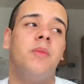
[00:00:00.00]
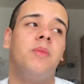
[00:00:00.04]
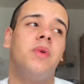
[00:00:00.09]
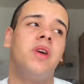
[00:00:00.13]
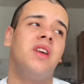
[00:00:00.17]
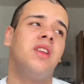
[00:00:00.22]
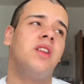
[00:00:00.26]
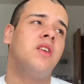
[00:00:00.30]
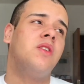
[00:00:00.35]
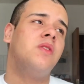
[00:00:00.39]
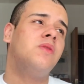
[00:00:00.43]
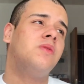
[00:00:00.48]
But
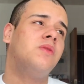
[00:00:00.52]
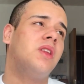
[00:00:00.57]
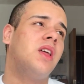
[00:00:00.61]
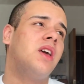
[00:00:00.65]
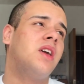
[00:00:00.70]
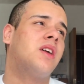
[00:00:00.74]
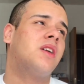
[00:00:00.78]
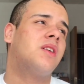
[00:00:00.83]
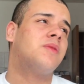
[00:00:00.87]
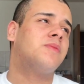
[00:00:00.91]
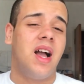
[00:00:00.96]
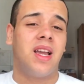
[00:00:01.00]
you know,
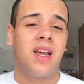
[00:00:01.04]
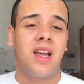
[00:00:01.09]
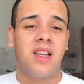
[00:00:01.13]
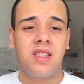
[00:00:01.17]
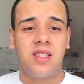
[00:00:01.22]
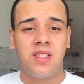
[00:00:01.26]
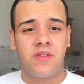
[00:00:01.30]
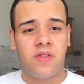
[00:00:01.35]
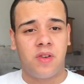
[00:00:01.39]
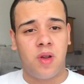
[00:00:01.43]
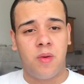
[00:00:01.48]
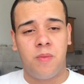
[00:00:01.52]
like, I guess
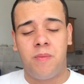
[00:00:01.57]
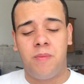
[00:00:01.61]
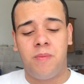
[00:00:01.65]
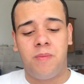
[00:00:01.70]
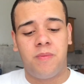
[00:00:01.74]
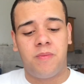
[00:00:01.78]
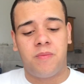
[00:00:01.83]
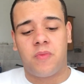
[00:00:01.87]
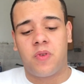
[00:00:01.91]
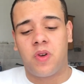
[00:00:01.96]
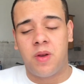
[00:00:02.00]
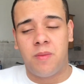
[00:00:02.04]
it's for
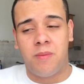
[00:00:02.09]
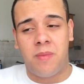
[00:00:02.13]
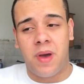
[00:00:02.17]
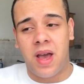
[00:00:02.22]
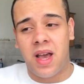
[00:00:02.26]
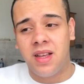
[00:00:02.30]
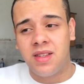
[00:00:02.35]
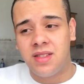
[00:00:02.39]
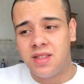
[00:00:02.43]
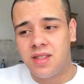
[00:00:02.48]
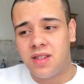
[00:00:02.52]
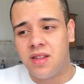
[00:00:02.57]
the
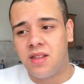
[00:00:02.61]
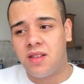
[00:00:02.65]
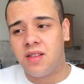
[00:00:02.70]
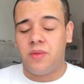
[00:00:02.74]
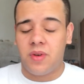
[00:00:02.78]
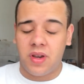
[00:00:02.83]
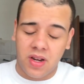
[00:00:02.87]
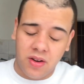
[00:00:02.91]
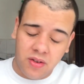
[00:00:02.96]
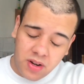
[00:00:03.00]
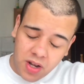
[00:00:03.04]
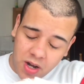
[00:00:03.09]
best. We
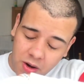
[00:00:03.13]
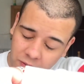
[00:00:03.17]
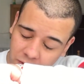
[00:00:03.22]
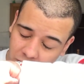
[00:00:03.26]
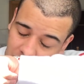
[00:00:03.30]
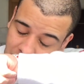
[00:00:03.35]
can only hope for the